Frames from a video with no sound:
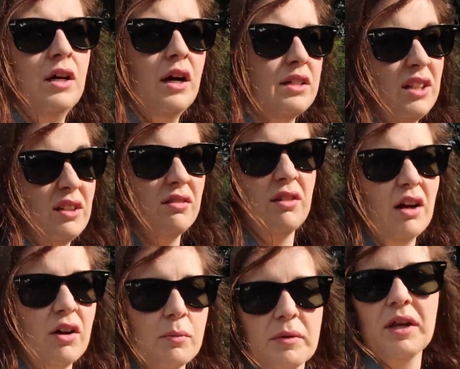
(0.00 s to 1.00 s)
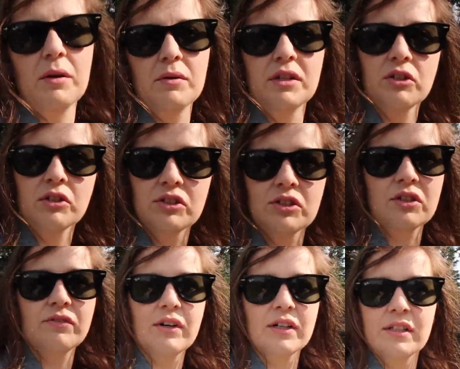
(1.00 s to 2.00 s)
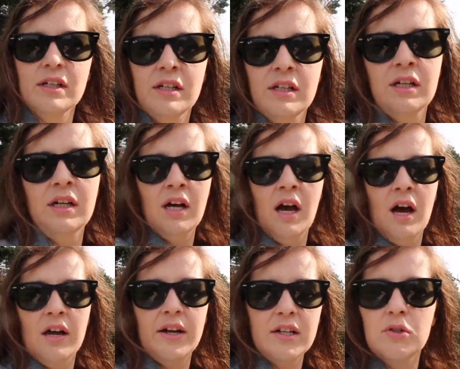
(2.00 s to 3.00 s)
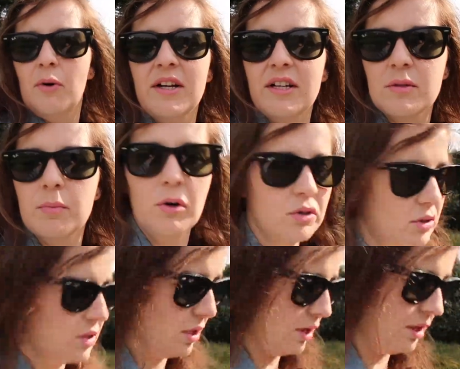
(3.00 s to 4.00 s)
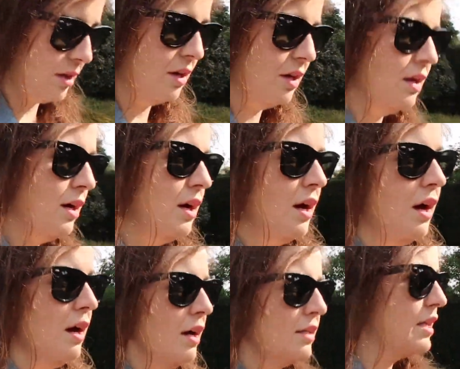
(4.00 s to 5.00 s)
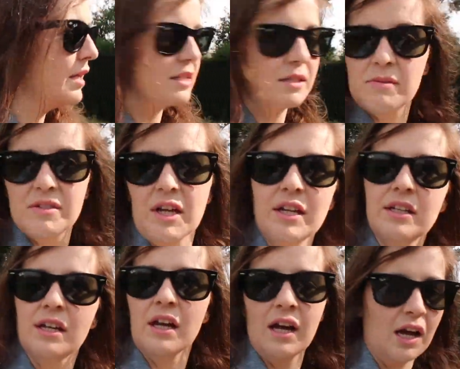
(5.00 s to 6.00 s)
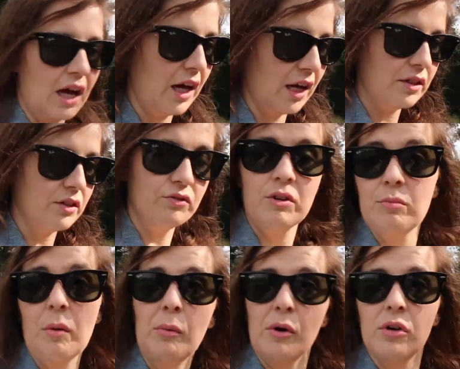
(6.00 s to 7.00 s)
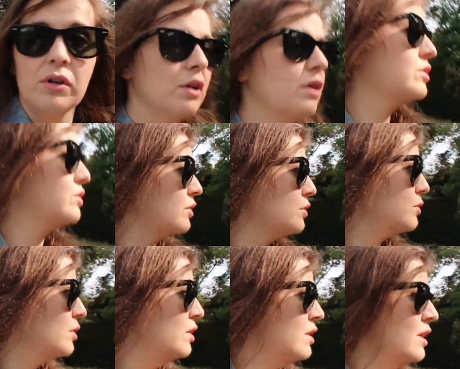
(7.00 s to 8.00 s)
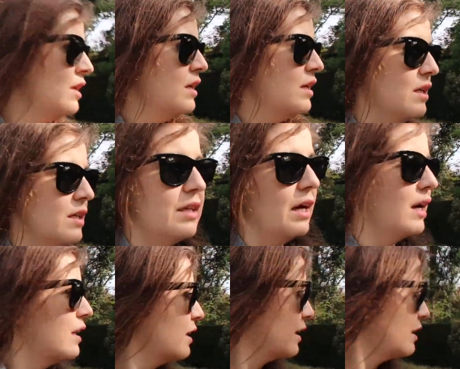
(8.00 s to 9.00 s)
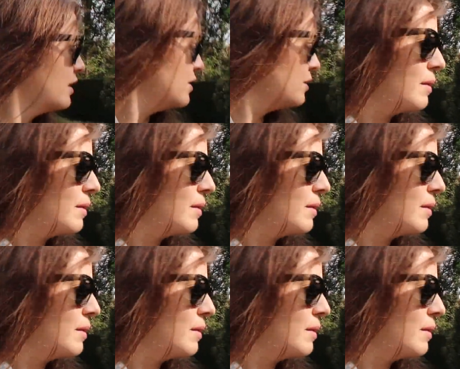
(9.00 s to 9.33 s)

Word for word: until I got to be anyway. So I'm just going to find a nice quiet spot, take in some sun and read my book. So yeah, like there are